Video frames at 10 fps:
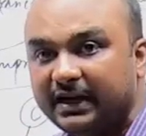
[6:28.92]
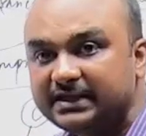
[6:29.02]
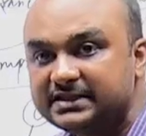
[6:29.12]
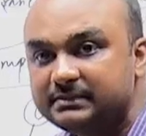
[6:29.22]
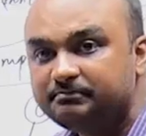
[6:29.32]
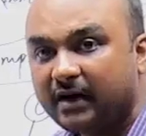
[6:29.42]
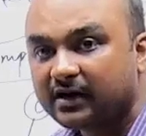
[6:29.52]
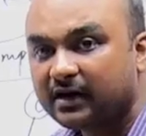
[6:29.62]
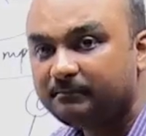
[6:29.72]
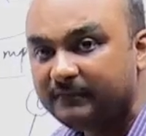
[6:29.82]
by the
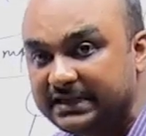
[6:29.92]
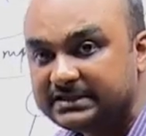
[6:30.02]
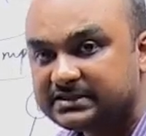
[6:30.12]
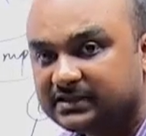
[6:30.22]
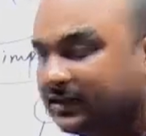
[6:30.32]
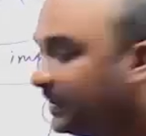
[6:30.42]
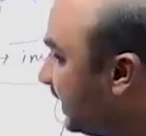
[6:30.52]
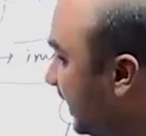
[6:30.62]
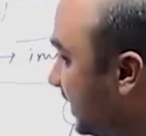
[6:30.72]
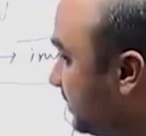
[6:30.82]
parliament,
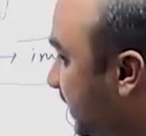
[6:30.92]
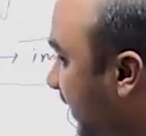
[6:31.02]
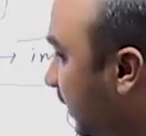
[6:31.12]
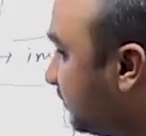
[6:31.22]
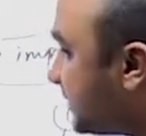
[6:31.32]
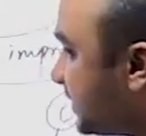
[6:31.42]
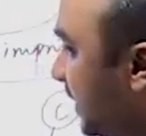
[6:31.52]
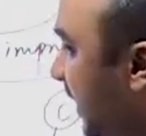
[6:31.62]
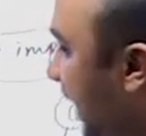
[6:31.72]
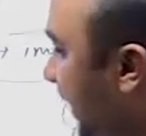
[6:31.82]
it becomes
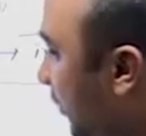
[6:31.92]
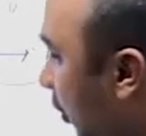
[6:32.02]
an